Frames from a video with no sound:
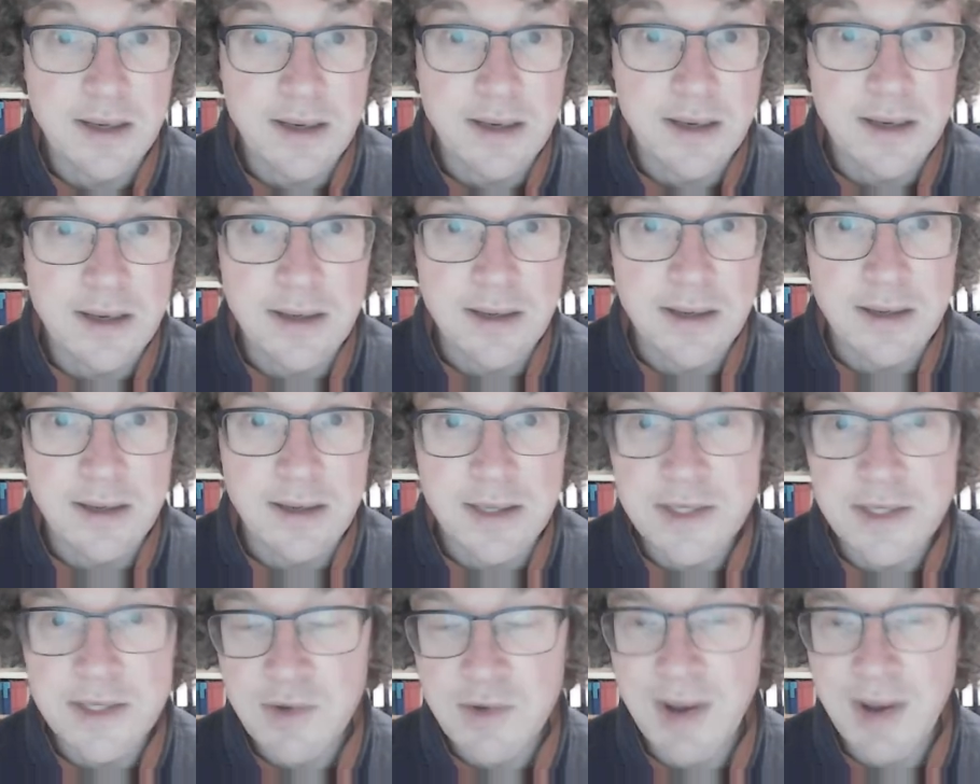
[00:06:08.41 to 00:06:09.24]
a
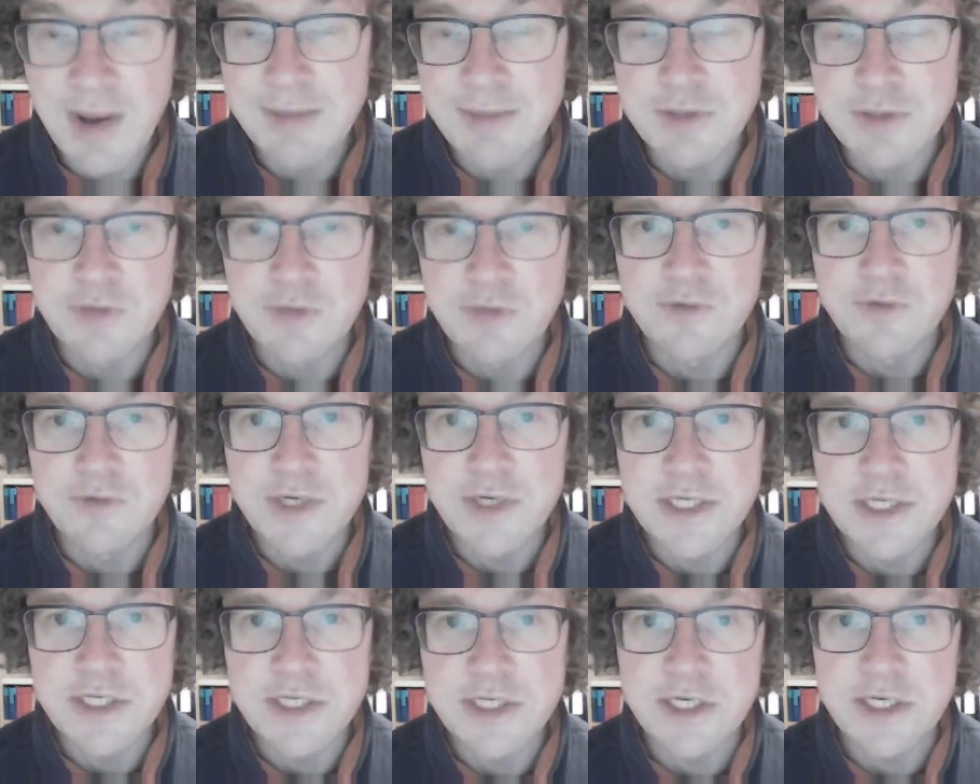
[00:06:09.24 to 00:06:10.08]
new epsilon for
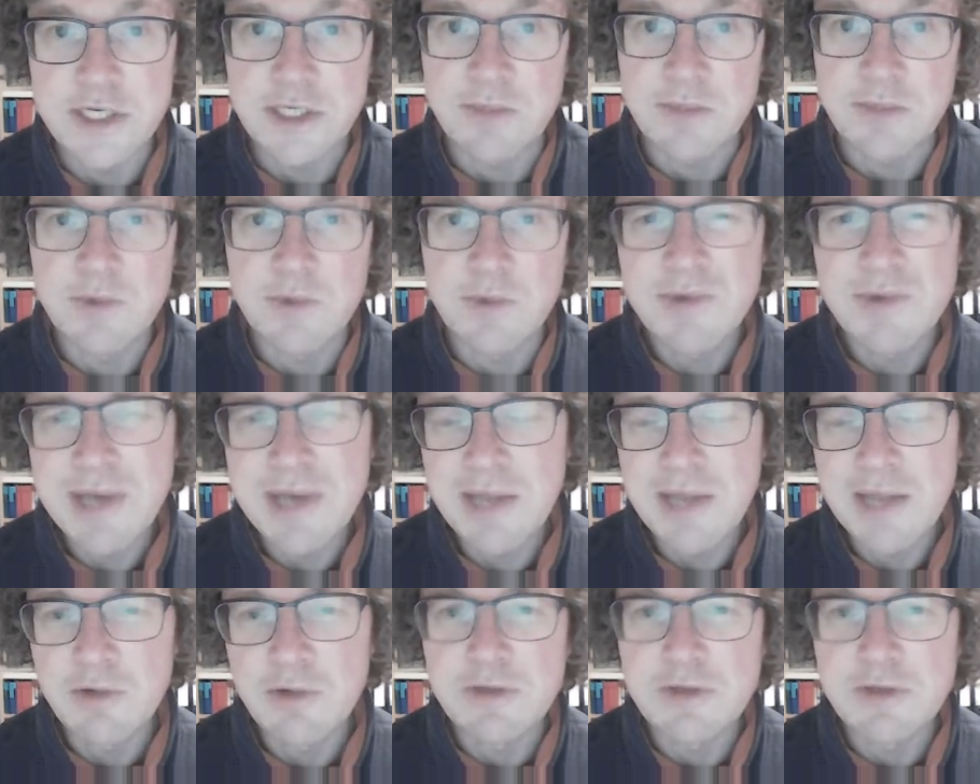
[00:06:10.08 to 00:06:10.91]
each year. But we
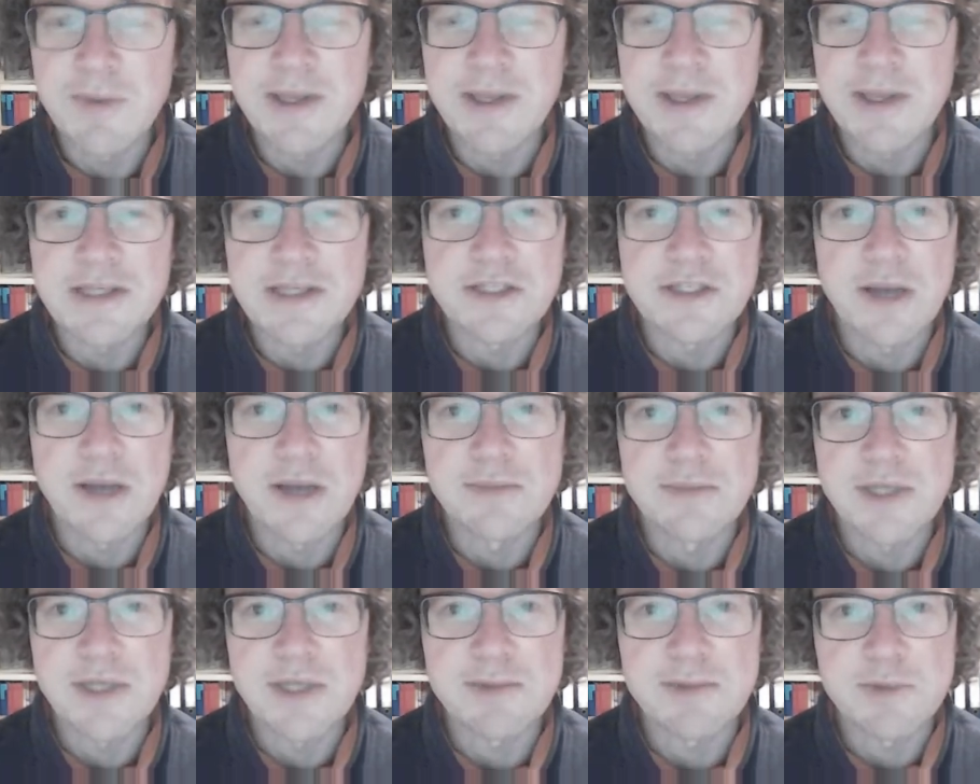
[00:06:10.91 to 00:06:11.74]
can also make this time
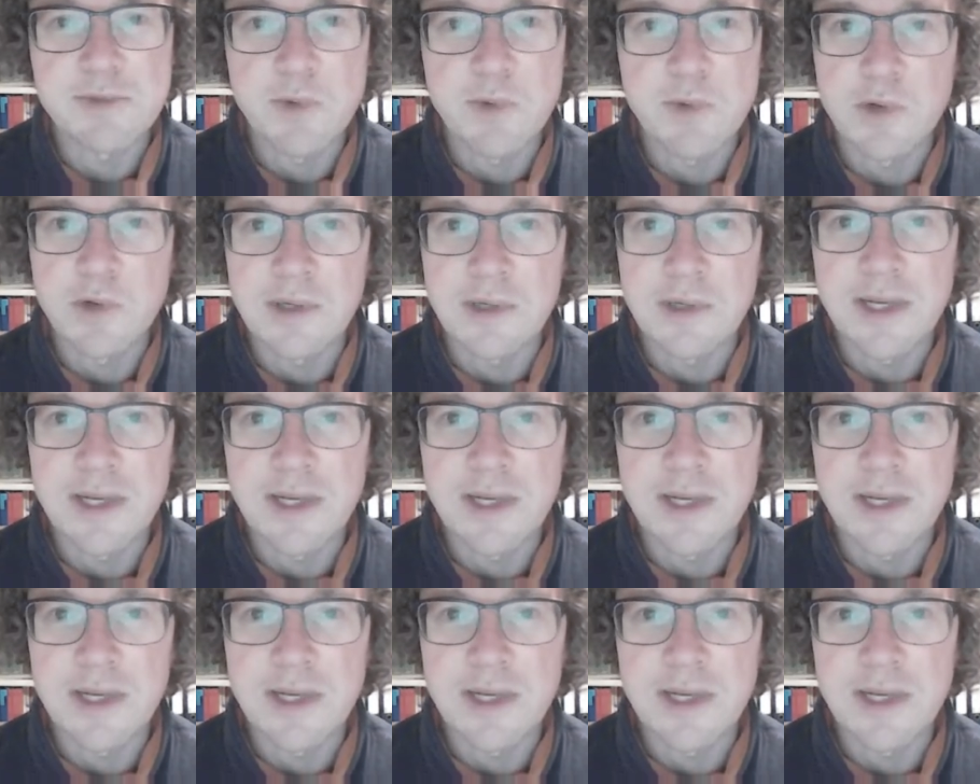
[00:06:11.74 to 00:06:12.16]
step smaller.